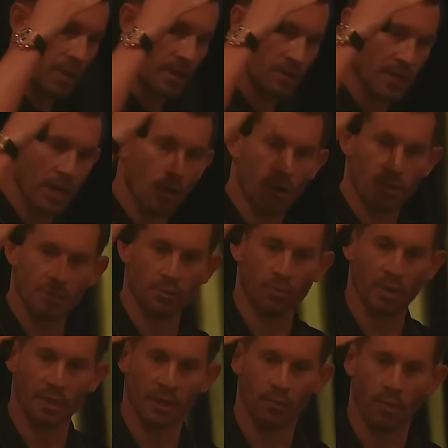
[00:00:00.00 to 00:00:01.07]
where they are to
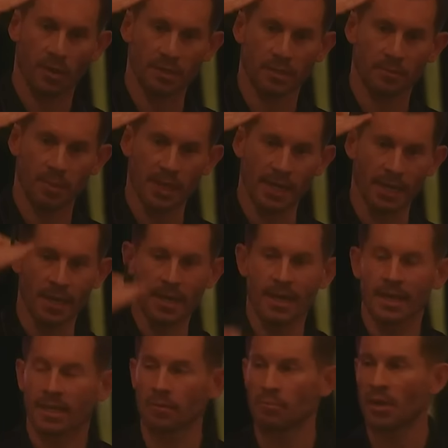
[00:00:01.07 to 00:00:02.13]
where they want to be
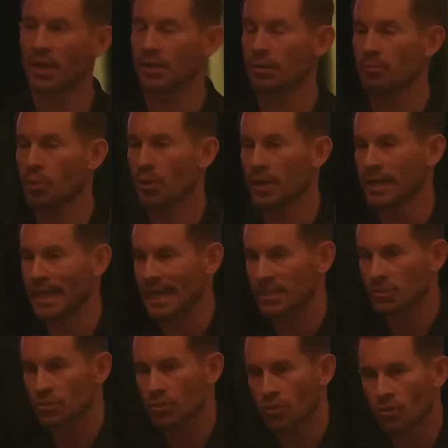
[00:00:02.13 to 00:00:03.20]
compared to putting
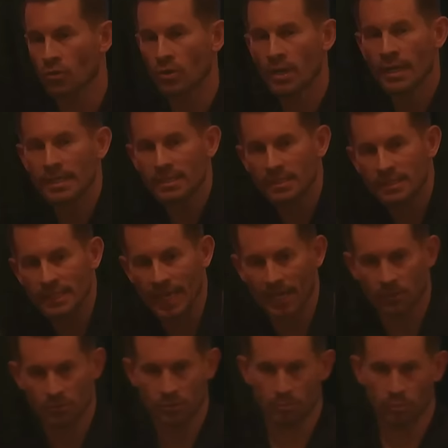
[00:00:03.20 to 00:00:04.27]
external sales